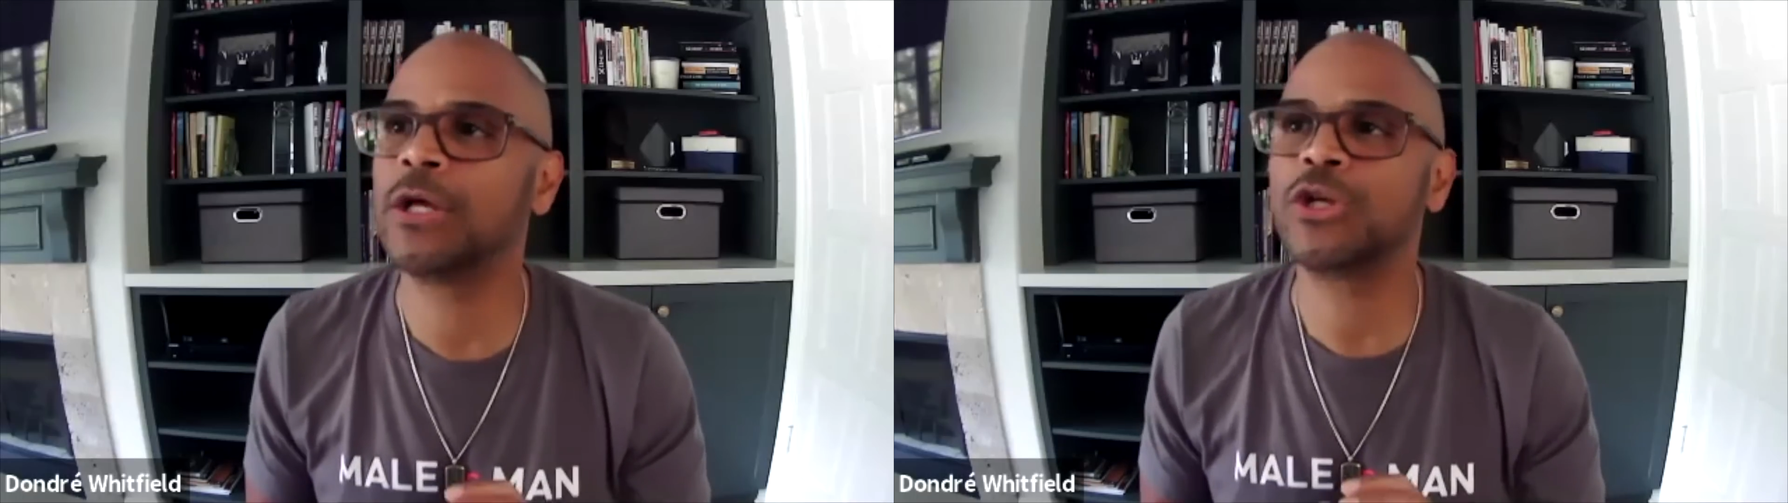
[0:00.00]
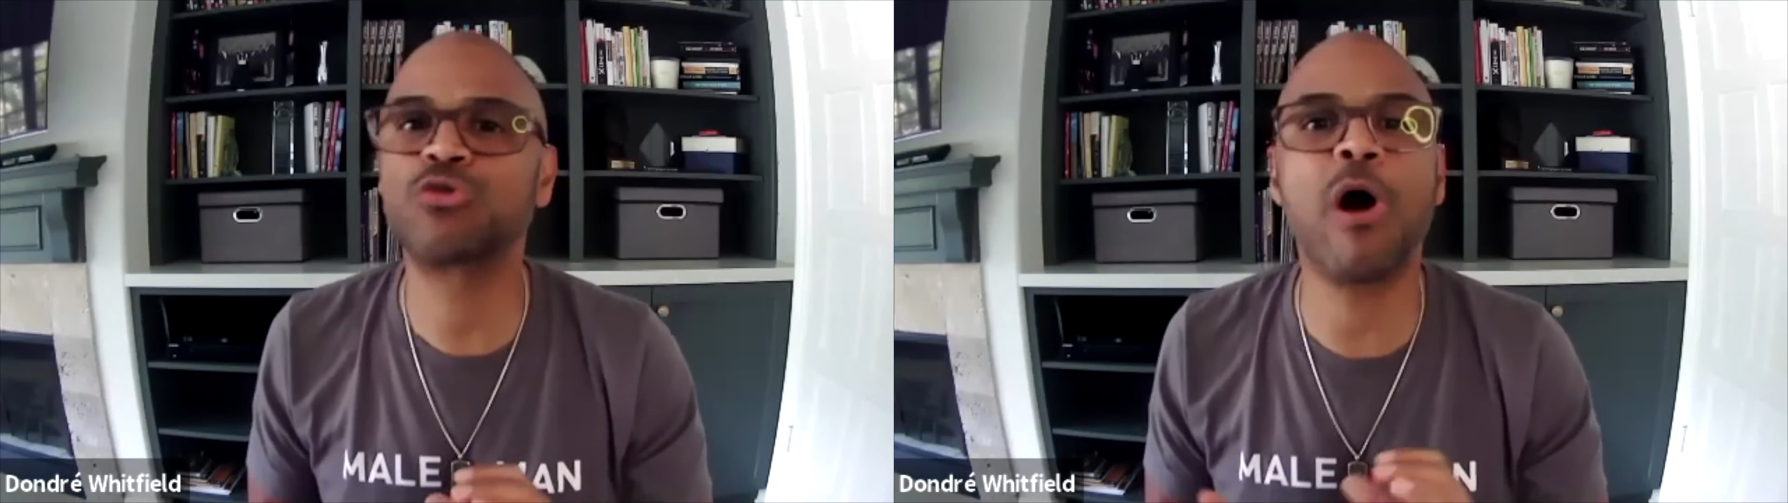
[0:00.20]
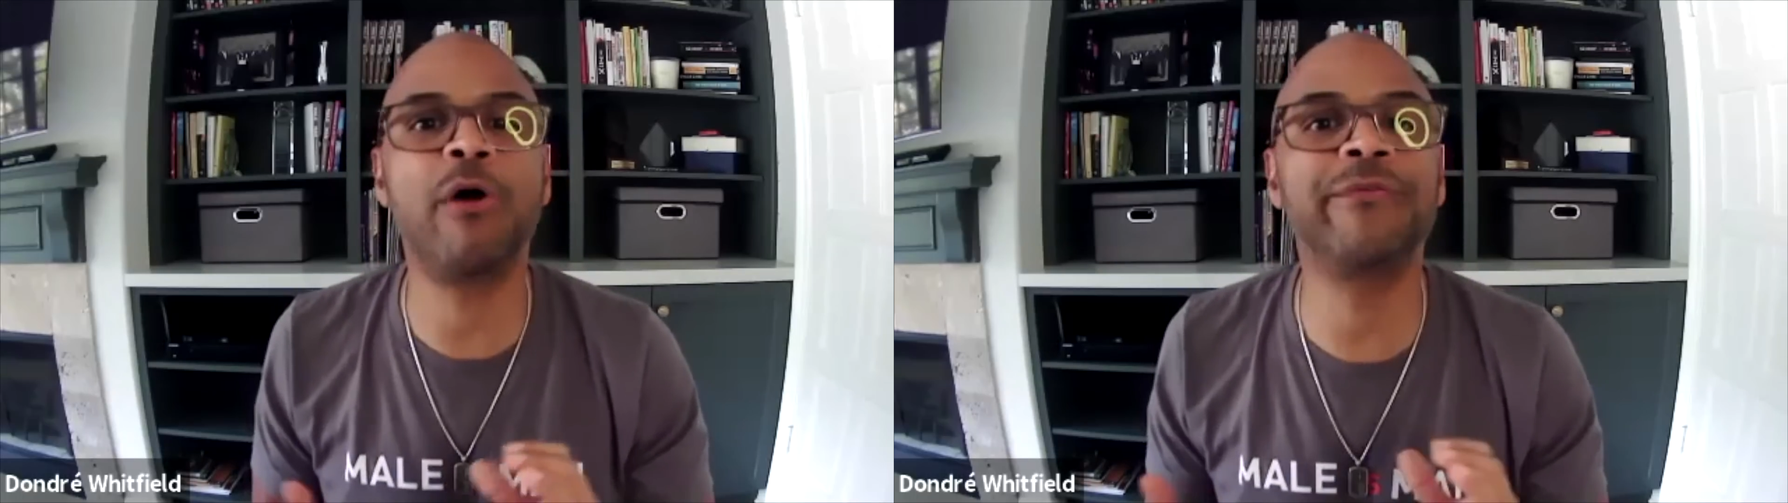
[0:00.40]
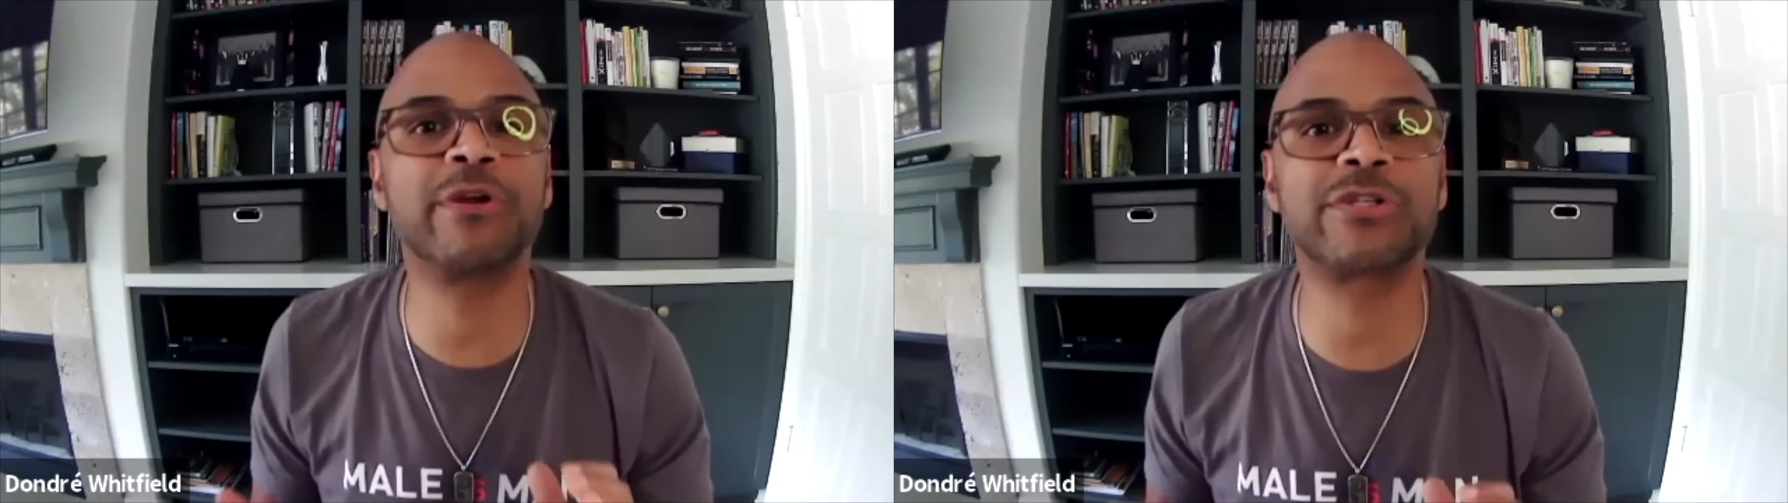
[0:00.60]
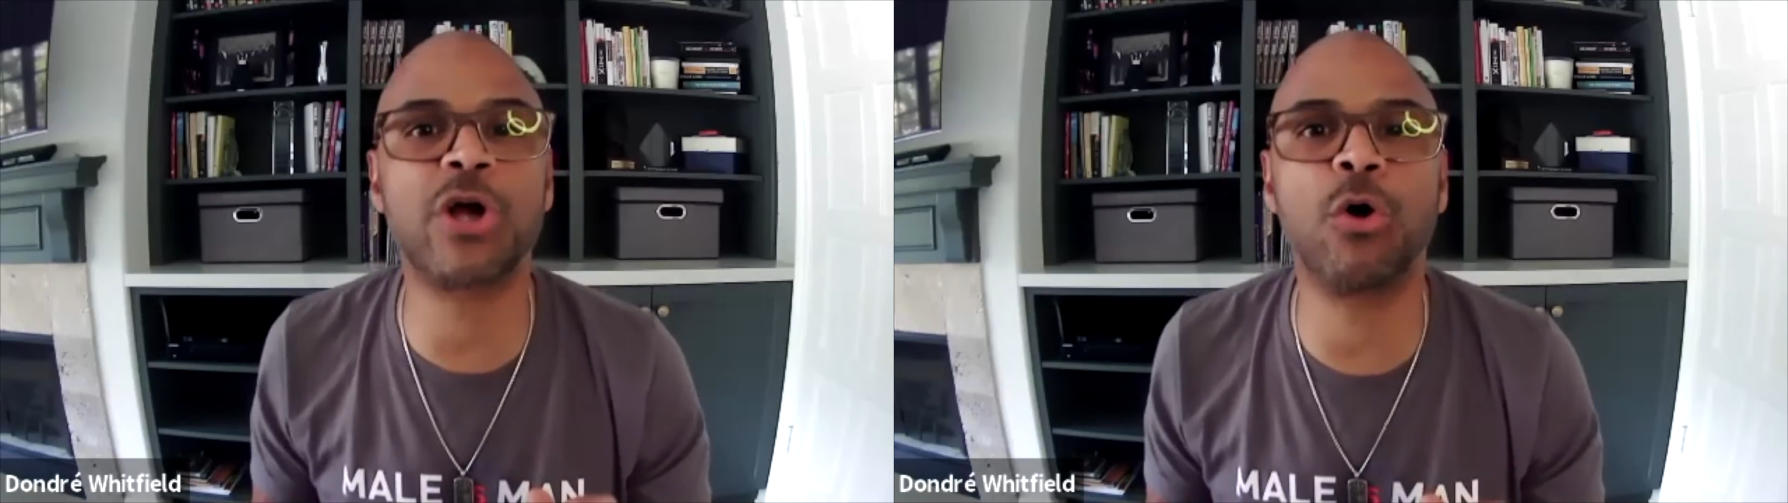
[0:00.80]
12
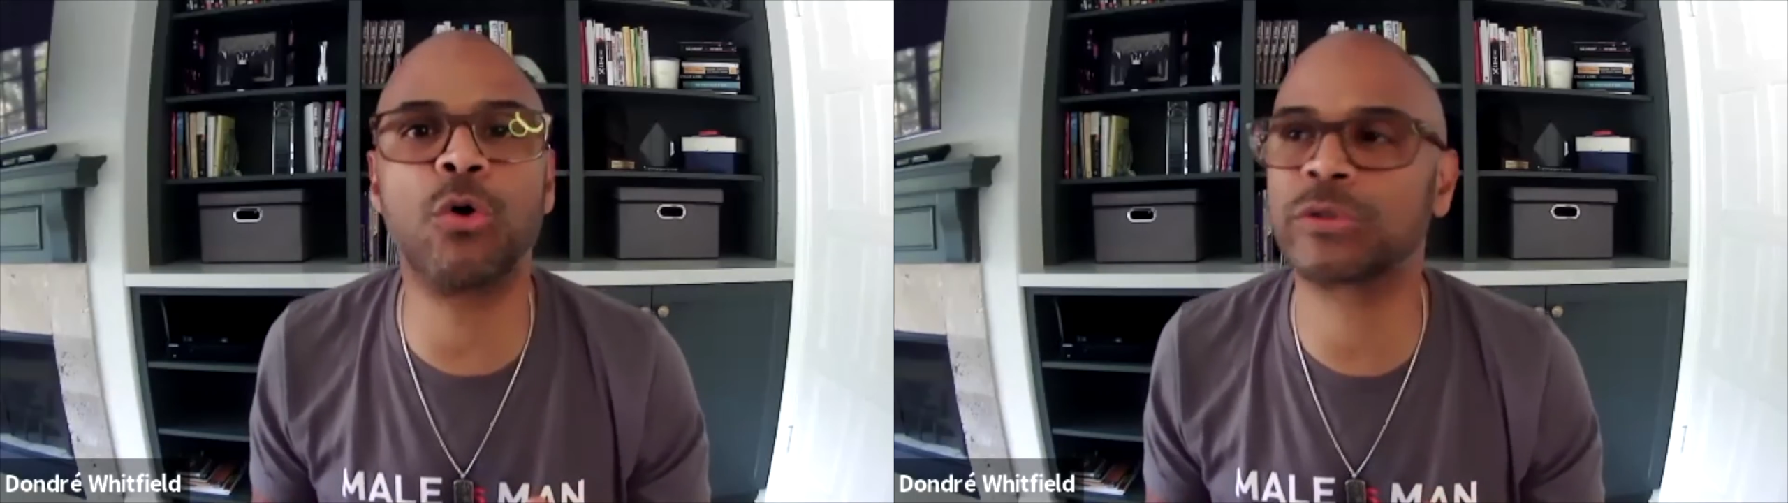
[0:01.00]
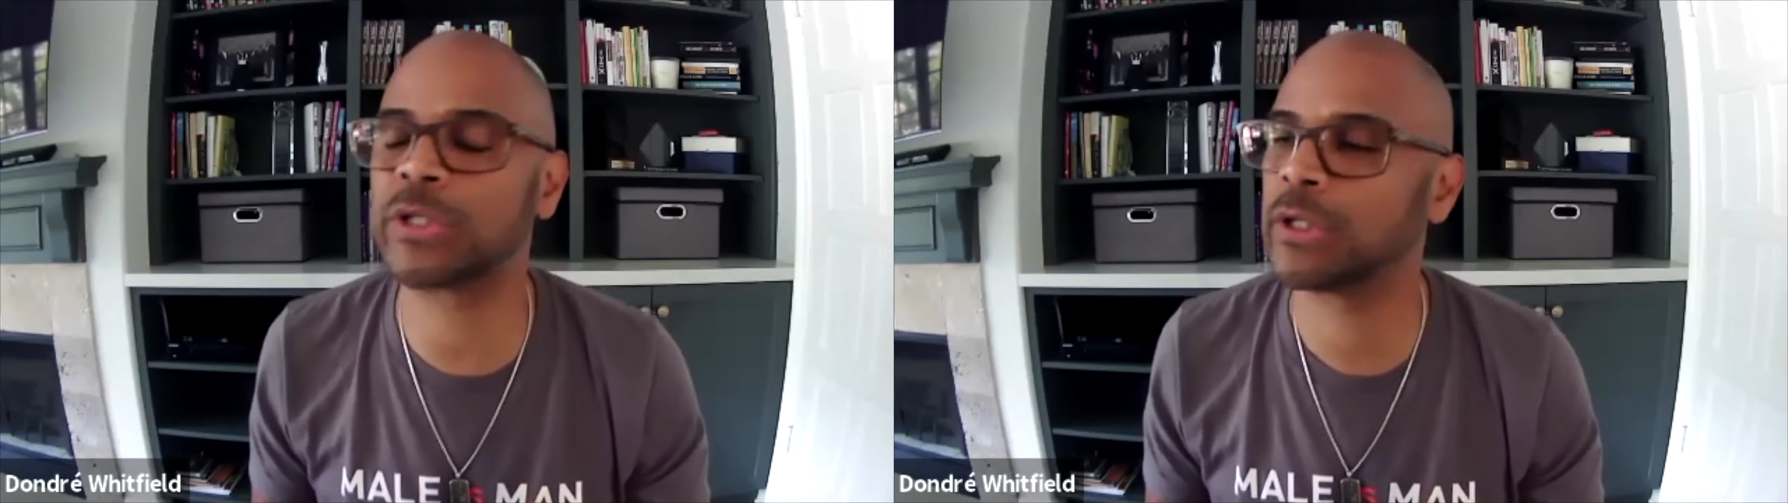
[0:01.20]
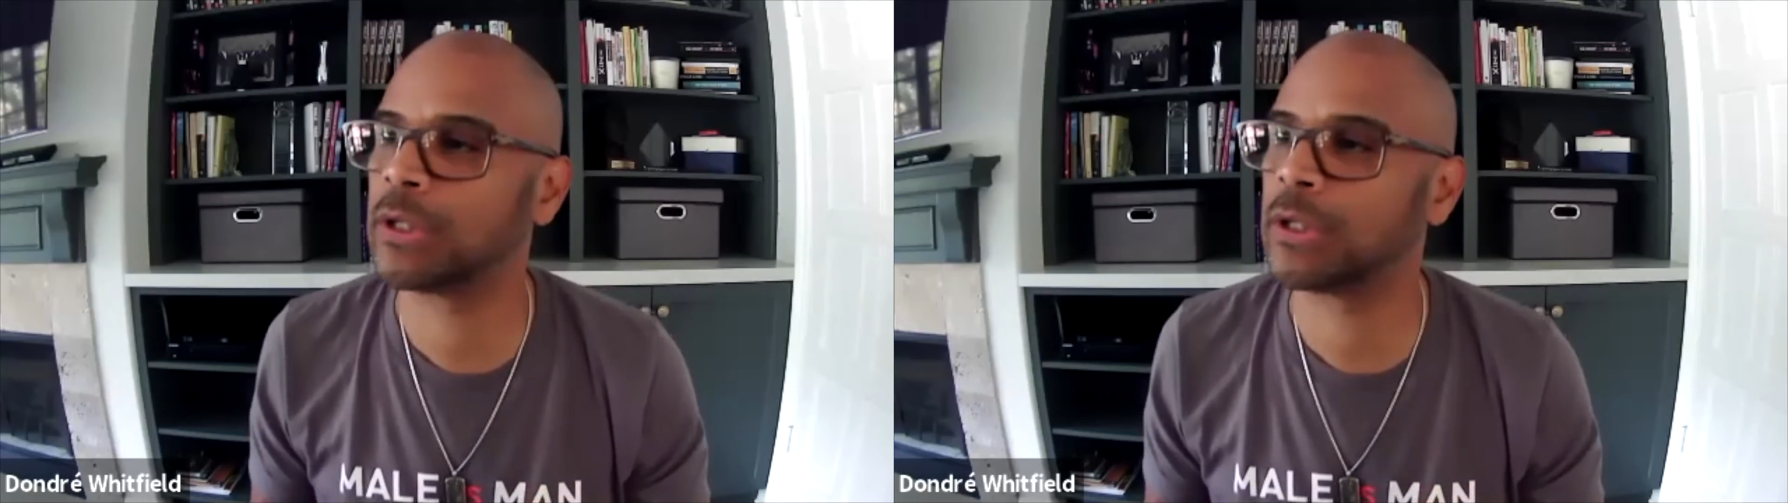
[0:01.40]
years old